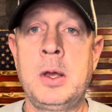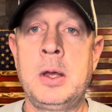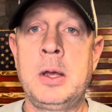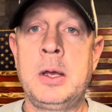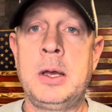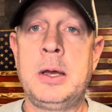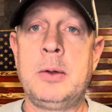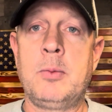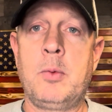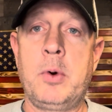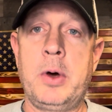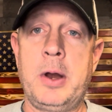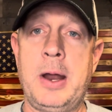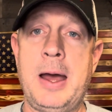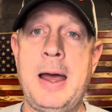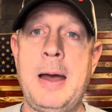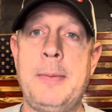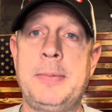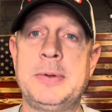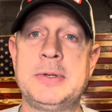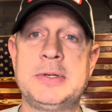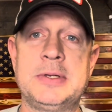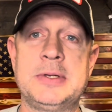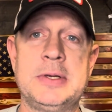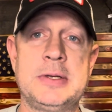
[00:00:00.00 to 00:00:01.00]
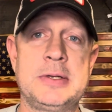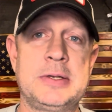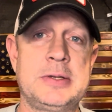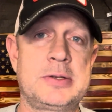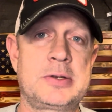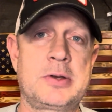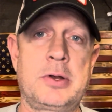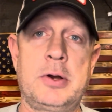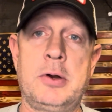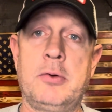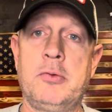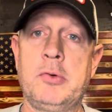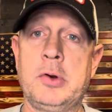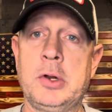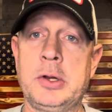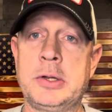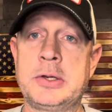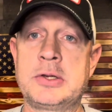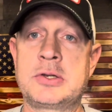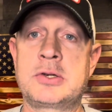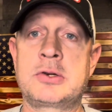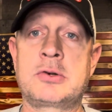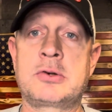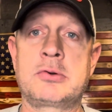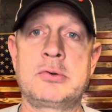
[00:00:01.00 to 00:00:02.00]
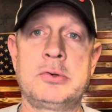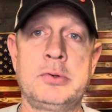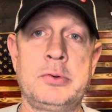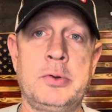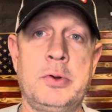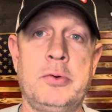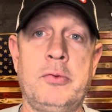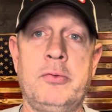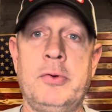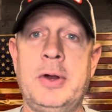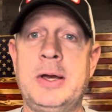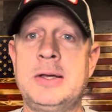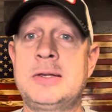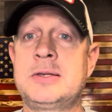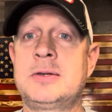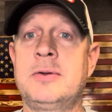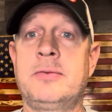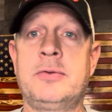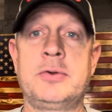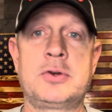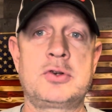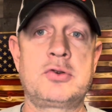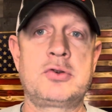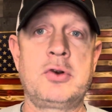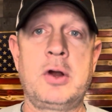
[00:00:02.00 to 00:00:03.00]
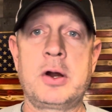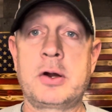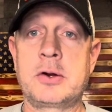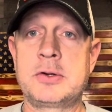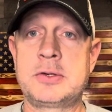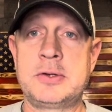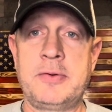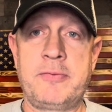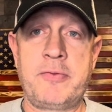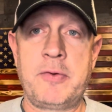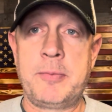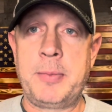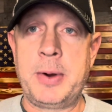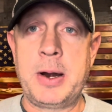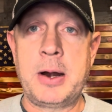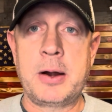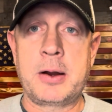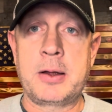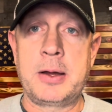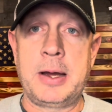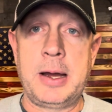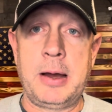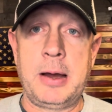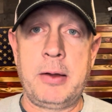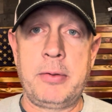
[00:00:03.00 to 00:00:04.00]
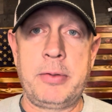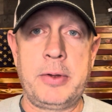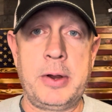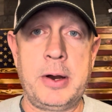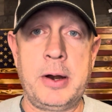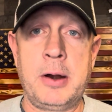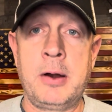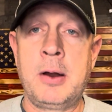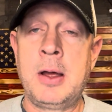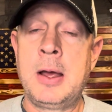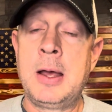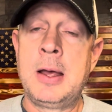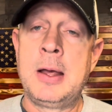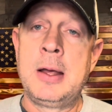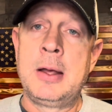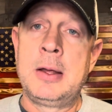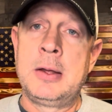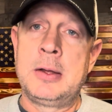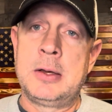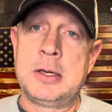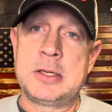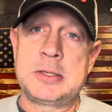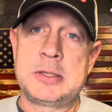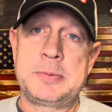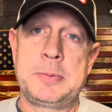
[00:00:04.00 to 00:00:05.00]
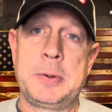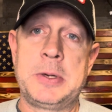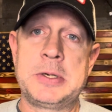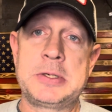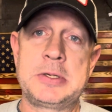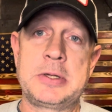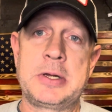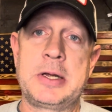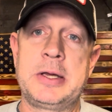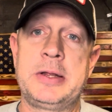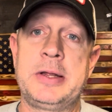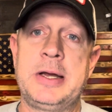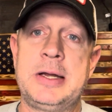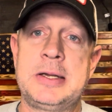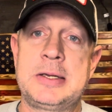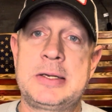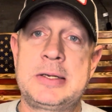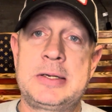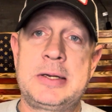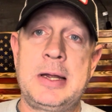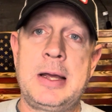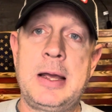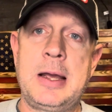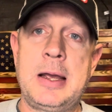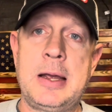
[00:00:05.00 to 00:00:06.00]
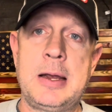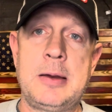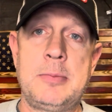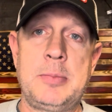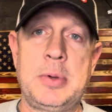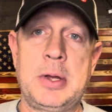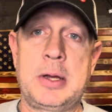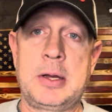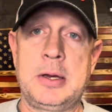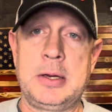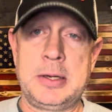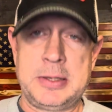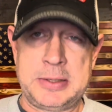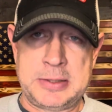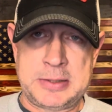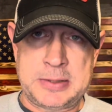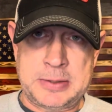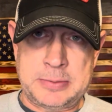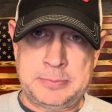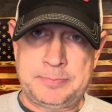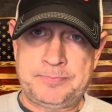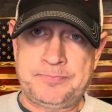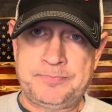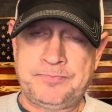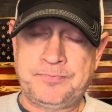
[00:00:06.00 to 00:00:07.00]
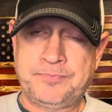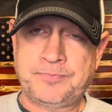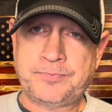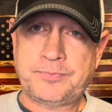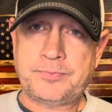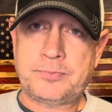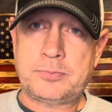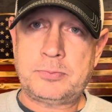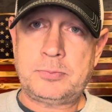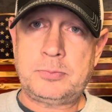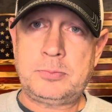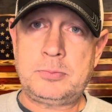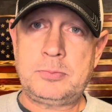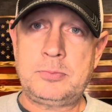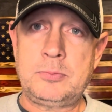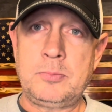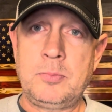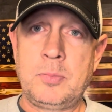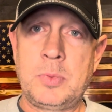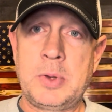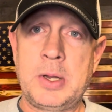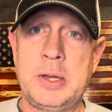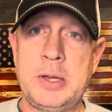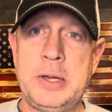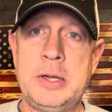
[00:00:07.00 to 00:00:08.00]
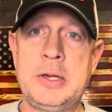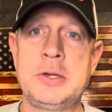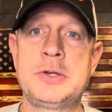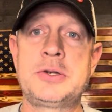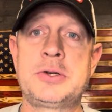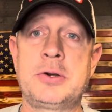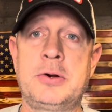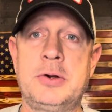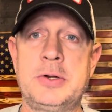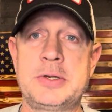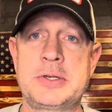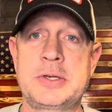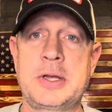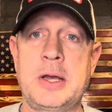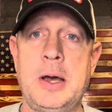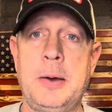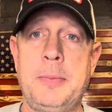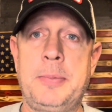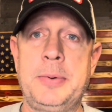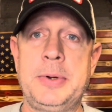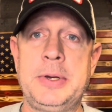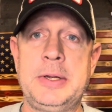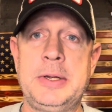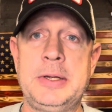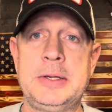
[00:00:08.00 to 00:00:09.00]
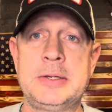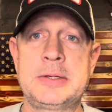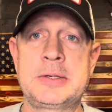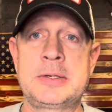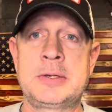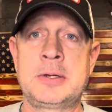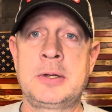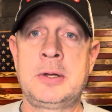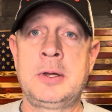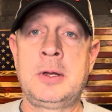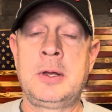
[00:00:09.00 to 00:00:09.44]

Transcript: And what happens is it's going to really screw the rest of the truckers of America out there, especially in that state, because insurance companies